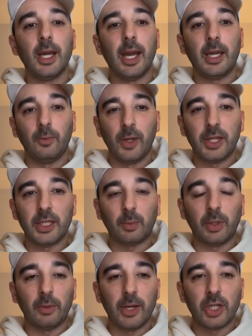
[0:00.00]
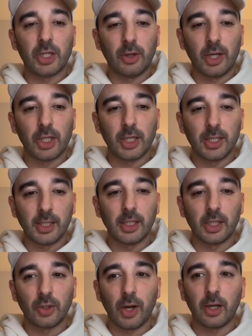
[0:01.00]
and what this pre-registration is going to
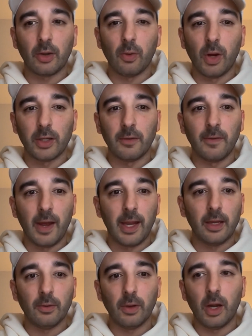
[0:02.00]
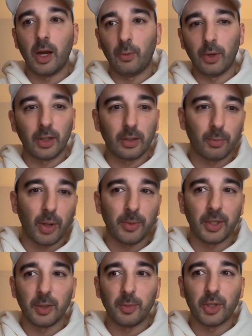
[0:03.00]
try to quantify, we're probably
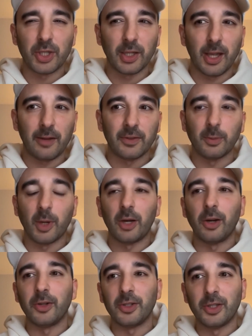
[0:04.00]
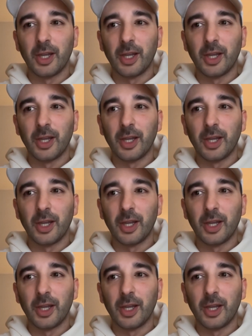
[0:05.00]
going to push it live tomorrow.